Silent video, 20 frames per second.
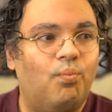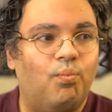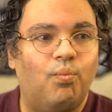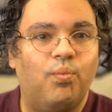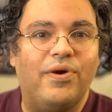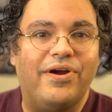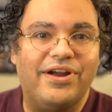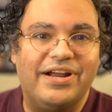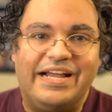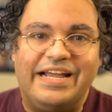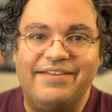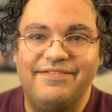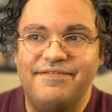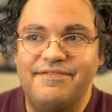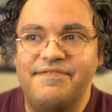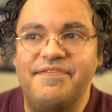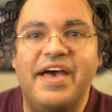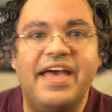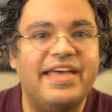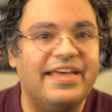we're
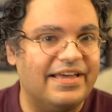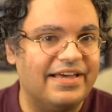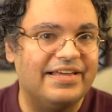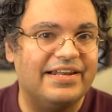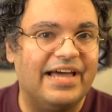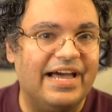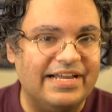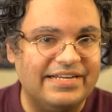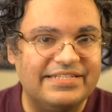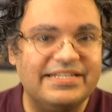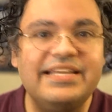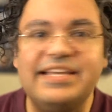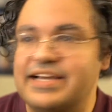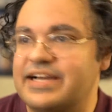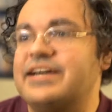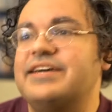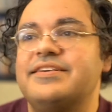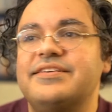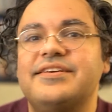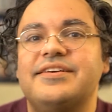conveying an
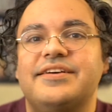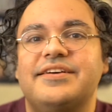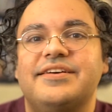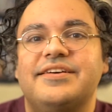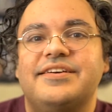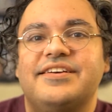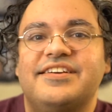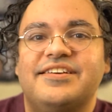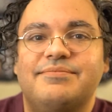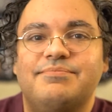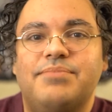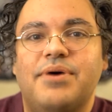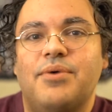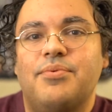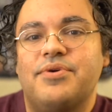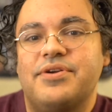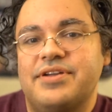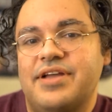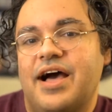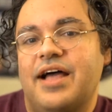idea, but
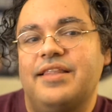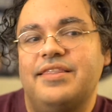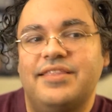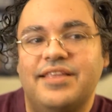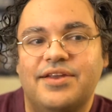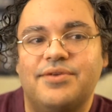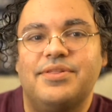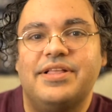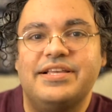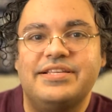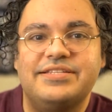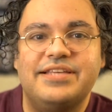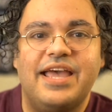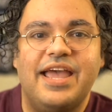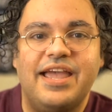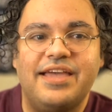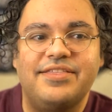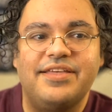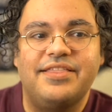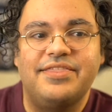we're not literally
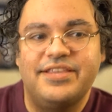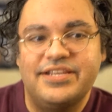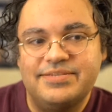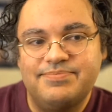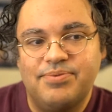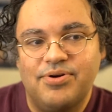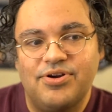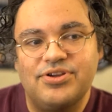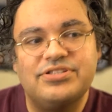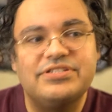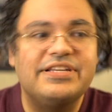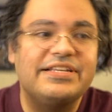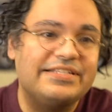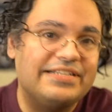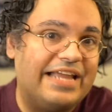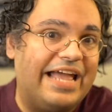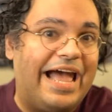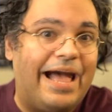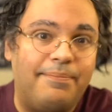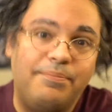saying that this person is
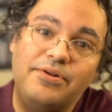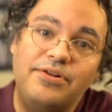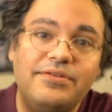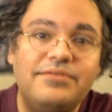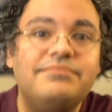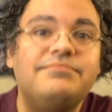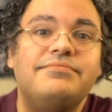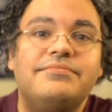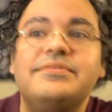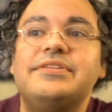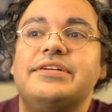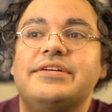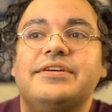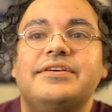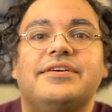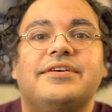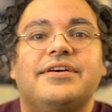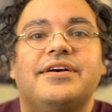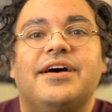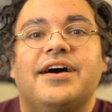an apple.
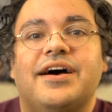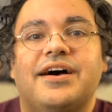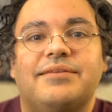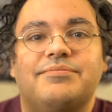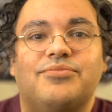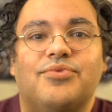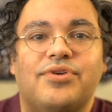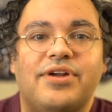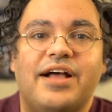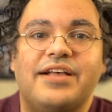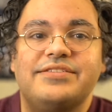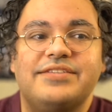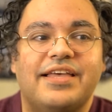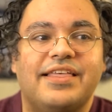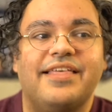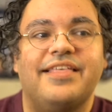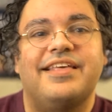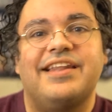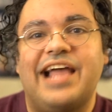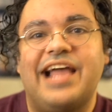We're not
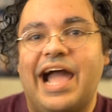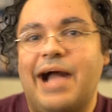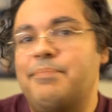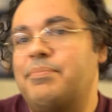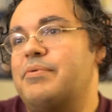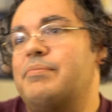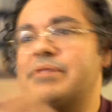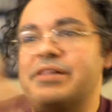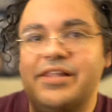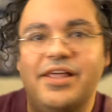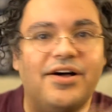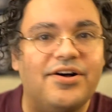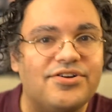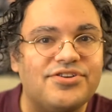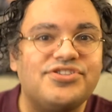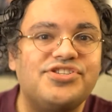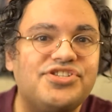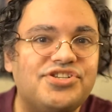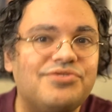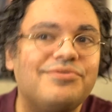saying that apple
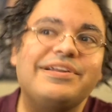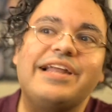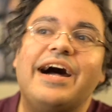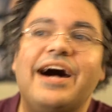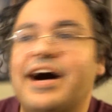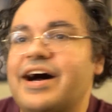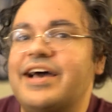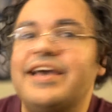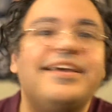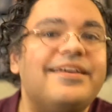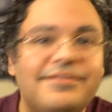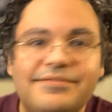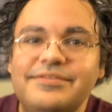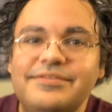belongs to an eye.